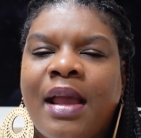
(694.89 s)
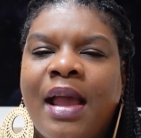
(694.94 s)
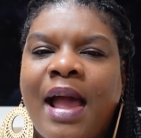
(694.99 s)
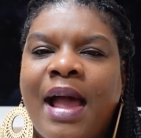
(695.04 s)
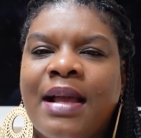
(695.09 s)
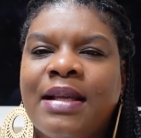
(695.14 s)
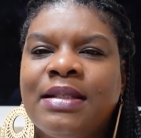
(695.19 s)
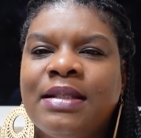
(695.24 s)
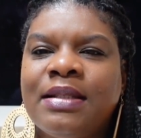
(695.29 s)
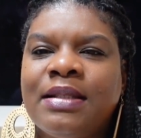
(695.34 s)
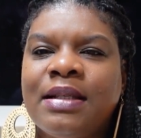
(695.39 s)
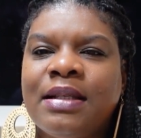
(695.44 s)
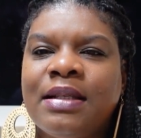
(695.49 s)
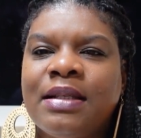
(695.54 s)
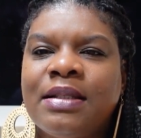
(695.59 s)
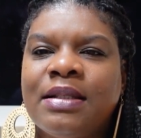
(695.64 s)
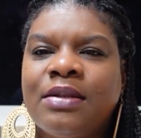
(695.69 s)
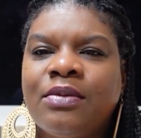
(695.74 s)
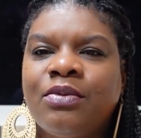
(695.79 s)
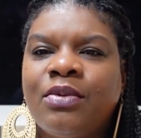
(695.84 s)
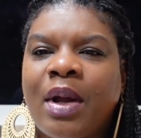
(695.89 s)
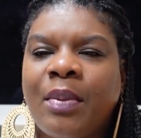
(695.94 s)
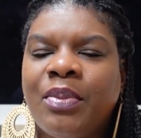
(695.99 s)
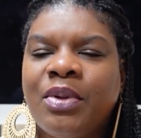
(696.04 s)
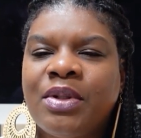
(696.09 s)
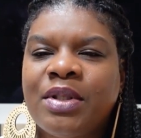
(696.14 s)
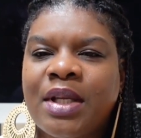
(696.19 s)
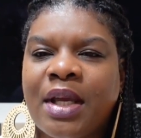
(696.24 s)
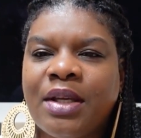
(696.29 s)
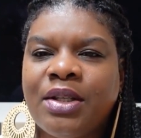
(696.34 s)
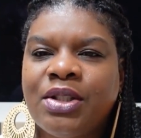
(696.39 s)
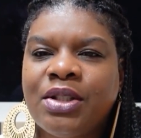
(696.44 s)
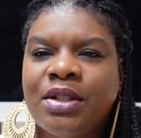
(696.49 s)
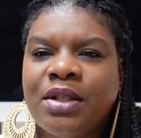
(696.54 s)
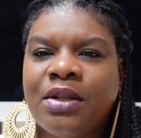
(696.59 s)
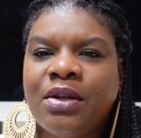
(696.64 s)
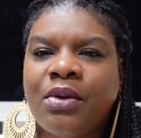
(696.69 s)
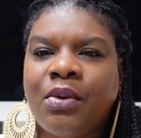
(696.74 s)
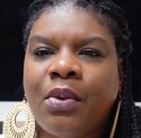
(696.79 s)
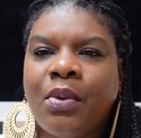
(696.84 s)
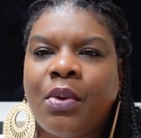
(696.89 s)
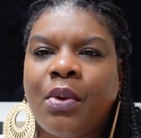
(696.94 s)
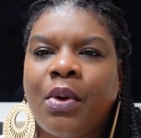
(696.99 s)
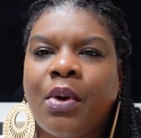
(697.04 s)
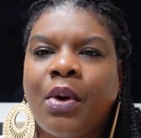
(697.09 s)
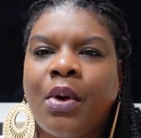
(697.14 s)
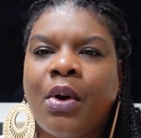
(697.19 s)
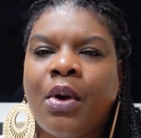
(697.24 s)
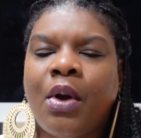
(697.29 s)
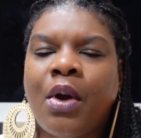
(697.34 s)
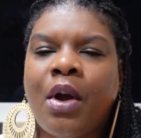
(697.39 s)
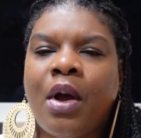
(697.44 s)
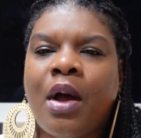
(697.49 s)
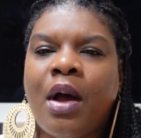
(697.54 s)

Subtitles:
has this reputation, or